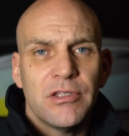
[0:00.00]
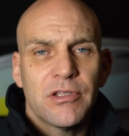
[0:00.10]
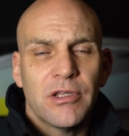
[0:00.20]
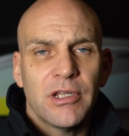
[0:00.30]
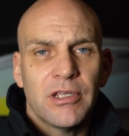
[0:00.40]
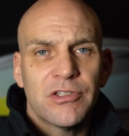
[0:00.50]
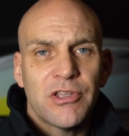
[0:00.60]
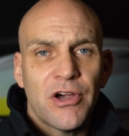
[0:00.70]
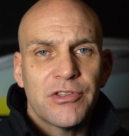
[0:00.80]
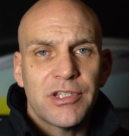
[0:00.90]
is going to
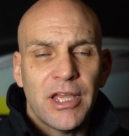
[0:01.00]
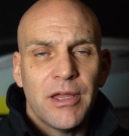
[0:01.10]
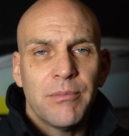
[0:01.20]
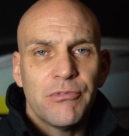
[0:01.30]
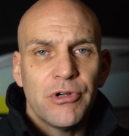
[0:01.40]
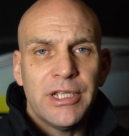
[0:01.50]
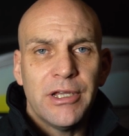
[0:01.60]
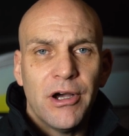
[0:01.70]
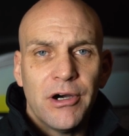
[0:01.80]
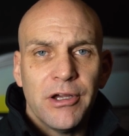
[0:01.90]
start to get pretty
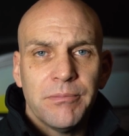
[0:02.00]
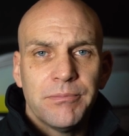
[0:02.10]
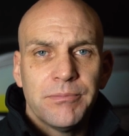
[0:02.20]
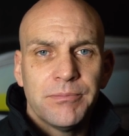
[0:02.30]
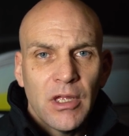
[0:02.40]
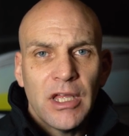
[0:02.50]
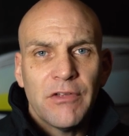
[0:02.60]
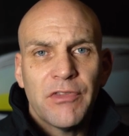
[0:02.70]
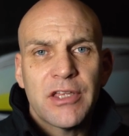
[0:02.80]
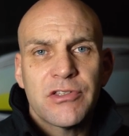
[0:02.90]
high.
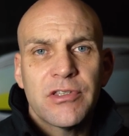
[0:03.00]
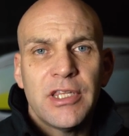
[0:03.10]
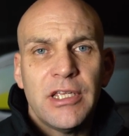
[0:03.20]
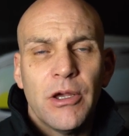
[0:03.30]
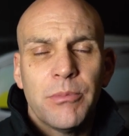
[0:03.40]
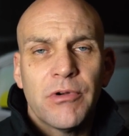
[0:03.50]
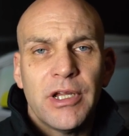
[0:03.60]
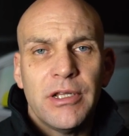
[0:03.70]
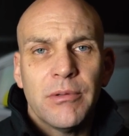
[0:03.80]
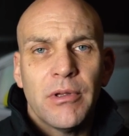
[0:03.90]
If that's the
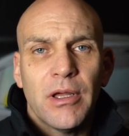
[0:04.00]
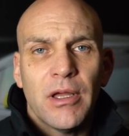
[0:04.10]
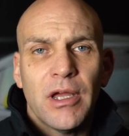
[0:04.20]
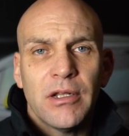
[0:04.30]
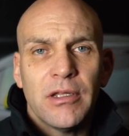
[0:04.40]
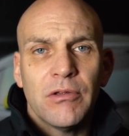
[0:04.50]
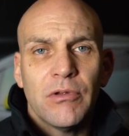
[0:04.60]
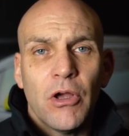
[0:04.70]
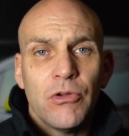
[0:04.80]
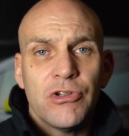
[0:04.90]
upgrade and
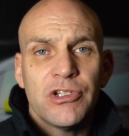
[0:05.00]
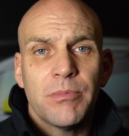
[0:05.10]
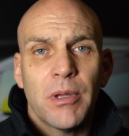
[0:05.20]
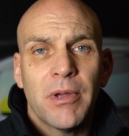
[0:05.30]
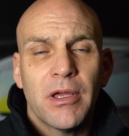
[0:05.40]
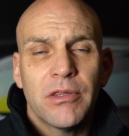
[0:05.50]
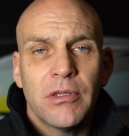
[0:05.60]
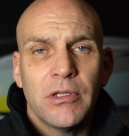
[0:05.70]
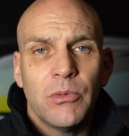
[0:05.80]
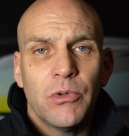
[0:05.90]
ownership path
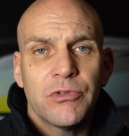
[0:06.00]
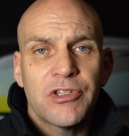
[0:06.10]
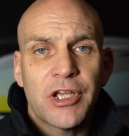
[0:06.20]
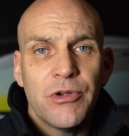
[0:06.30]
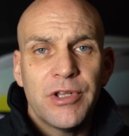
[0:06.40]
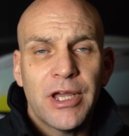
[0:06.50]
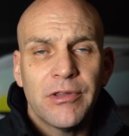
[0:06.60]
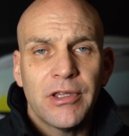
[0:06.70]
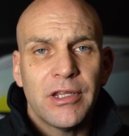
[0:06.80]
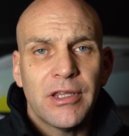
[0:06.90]
that you want to go
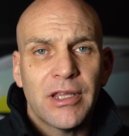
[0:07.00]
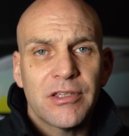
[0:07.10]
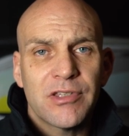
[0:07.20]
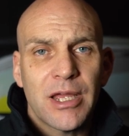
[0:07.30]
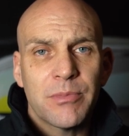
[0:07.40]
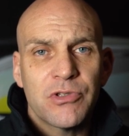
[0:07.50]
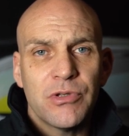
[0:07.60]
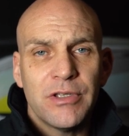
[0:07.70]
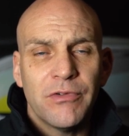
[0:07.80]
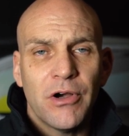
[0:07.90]
down, then that's
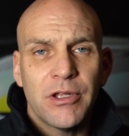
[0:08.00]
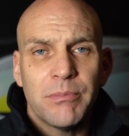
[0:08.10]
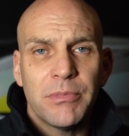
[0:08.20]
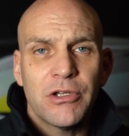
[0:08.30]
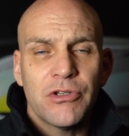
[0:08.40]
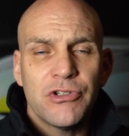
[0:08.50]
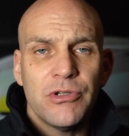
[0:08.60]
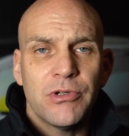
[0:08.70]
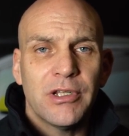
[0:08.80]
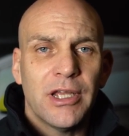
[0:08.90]
absolutely fine, because
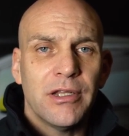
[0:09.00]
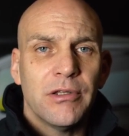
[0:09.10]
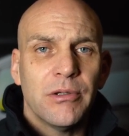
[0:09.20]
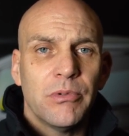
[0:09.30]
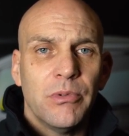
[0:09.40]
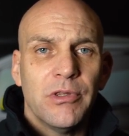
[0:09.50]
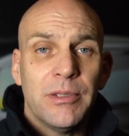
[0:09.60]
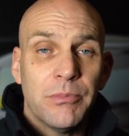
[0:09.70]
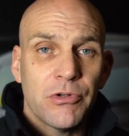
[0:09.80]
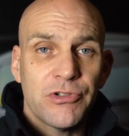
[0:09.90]
you can end up with
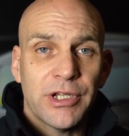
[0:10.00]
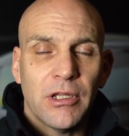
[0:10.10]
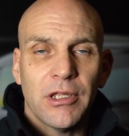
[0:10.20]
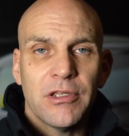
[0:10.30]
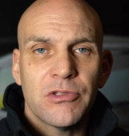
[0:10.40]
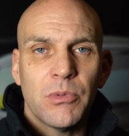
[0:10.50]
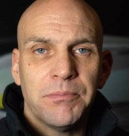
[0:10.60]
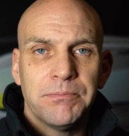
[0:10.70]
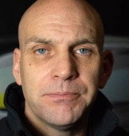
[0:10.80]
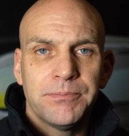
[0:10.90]
a project like this
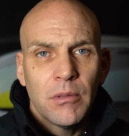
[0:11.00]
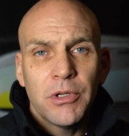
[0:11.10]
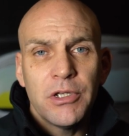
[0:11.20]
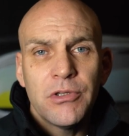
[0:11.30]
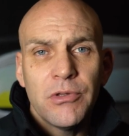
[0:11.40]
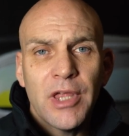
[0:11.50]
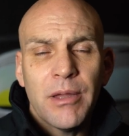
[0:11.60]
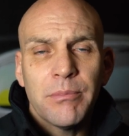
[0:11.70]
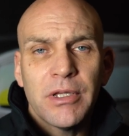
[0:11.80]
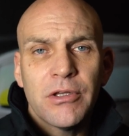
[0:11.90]
one. But you do
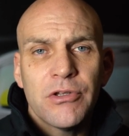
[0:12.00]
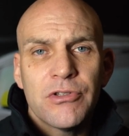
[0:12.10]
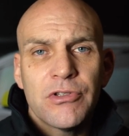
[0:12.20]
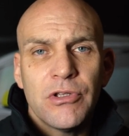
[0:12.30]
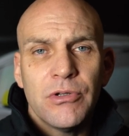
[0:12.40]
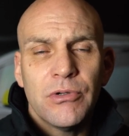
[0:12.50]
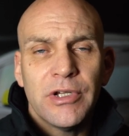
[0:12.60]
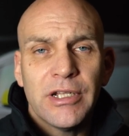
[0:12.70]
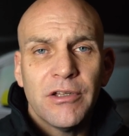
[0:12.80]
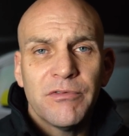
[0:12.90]
that because you're
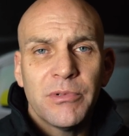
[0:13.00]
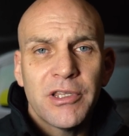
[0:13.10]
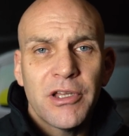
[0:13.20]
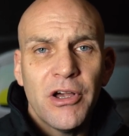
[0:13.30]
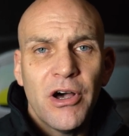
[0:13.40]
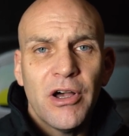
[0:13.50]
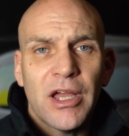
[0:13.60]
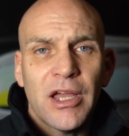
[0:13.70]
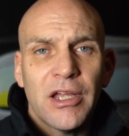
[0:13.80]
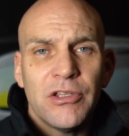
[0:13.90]
in love with the car
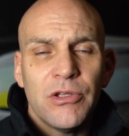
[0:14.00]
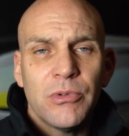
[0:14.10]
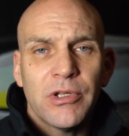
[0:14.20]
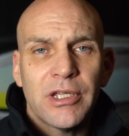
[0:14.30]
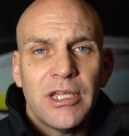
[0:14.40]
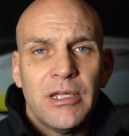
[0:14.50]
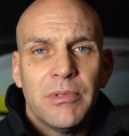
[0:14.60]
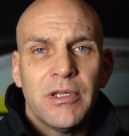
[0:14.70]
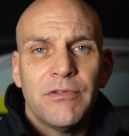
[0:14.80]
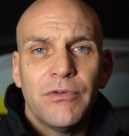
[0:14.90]
and you want to
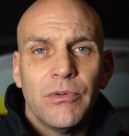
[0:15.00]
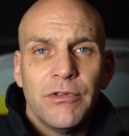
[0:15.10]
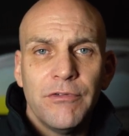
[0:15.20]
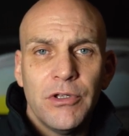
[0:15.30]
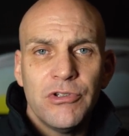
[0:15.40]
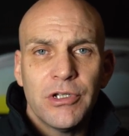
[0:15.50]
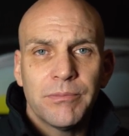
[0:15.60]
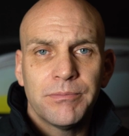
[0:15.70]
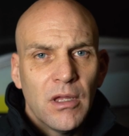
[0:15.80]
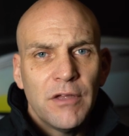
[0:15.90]
keep it for the future.
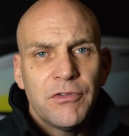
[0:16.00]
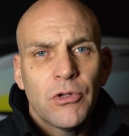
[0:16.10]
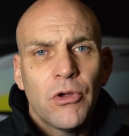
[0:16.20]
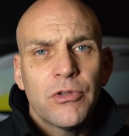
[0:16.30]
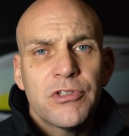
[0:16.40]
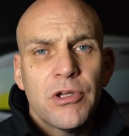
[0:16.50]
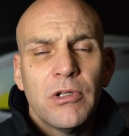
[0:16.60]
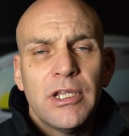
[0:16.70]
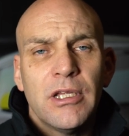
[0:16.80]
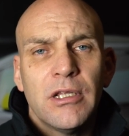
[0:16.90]
If you're not
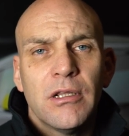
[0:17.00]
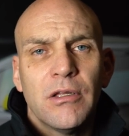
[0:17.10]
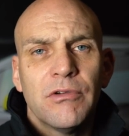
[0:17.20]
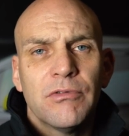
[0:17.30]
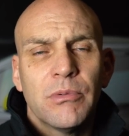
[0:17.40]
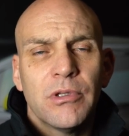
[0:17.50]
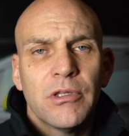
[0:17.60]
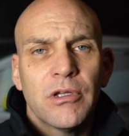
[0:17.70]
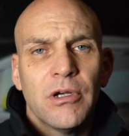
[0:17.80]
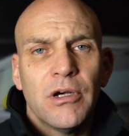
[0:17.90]
totally in love with
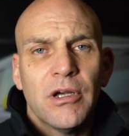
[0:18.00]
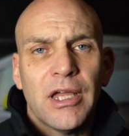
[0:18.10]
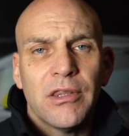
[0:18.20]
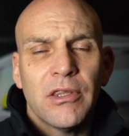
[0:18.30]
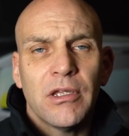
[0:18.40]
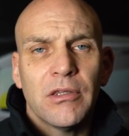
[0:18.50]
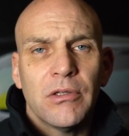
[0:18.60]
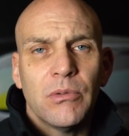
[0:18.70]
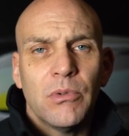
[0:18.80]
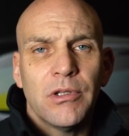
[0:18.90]
the car and think
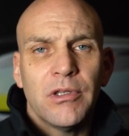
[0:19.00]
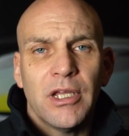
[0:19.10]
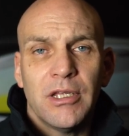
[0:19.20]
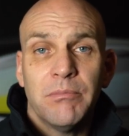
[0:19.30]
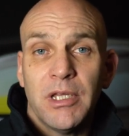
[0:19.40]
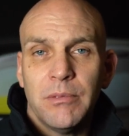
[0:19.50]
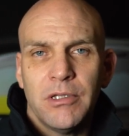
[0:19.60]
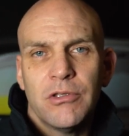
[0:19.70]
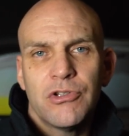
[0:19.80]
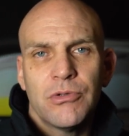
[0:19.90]
that one day, maybe
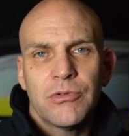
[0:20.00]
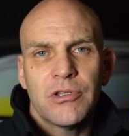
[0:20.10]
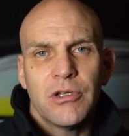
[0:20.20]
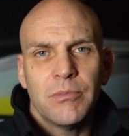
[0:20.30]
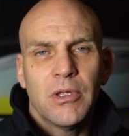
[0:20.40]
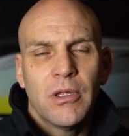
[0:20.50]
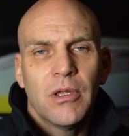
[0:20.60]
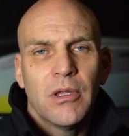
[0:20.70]
in the short term,